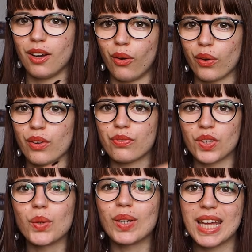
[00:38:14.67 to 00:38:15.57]
on a
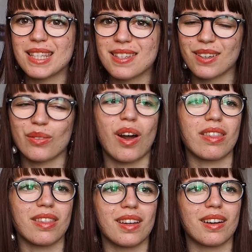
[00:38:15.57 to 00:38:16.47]
few knits rather
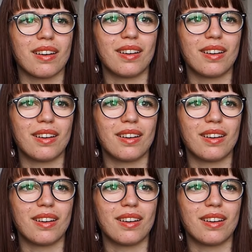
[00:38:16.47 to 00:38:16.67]
than